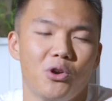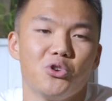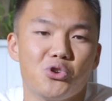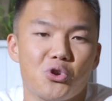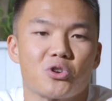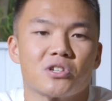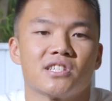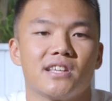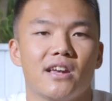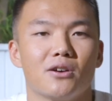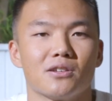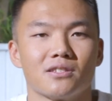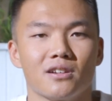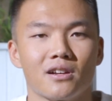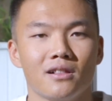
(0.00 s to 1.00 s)
what do your
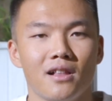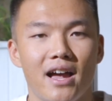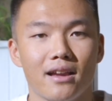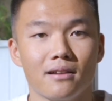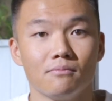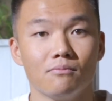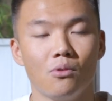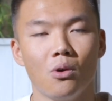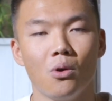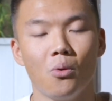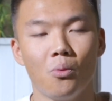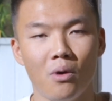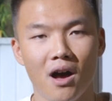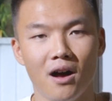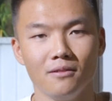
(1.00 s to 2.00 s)
sales look like?
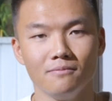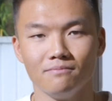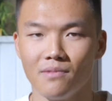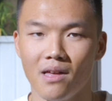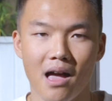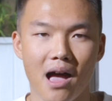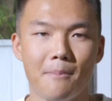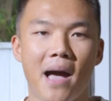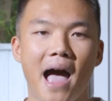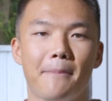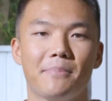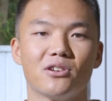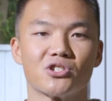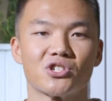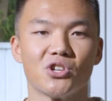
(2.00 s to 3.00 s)
Well, I'm
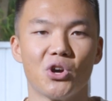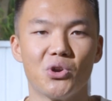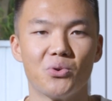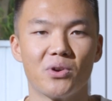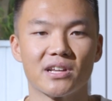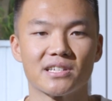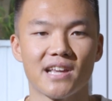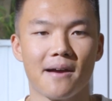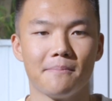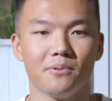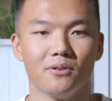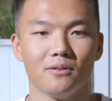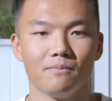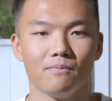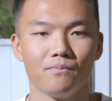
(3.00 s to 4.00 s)
happy to show you an
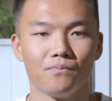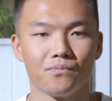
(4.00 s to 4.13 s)
example.